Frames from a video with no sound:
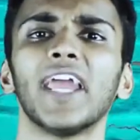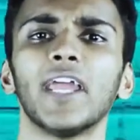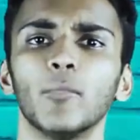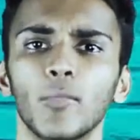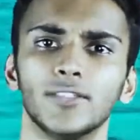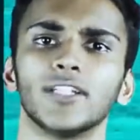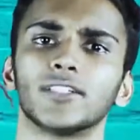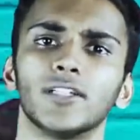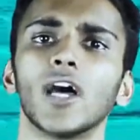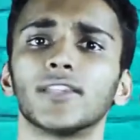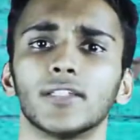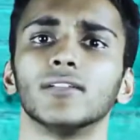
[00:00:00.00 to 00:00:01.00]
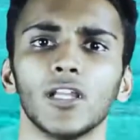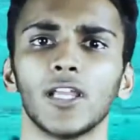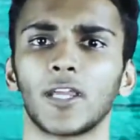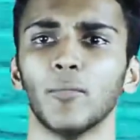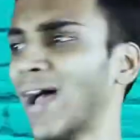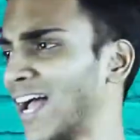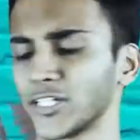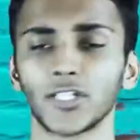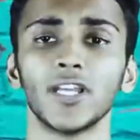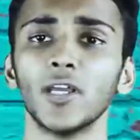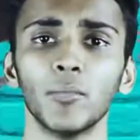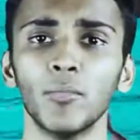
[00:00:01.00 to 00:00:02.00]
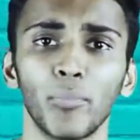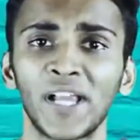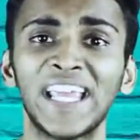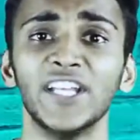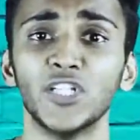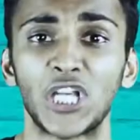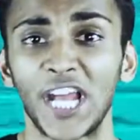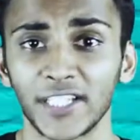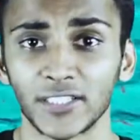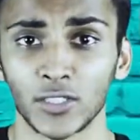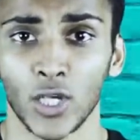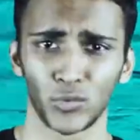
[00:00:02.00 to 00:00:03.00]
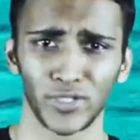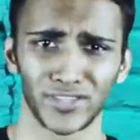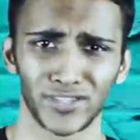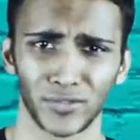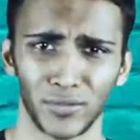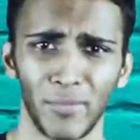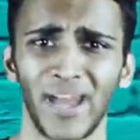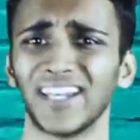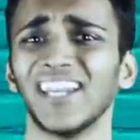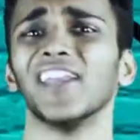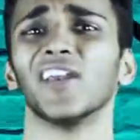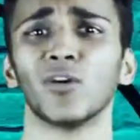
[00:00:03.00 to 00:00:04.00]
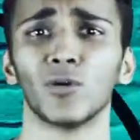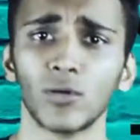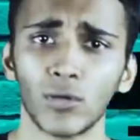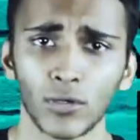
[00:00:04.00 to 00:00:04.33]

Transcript: game. There's nothing. Like, imagine him playing chess with Magneto.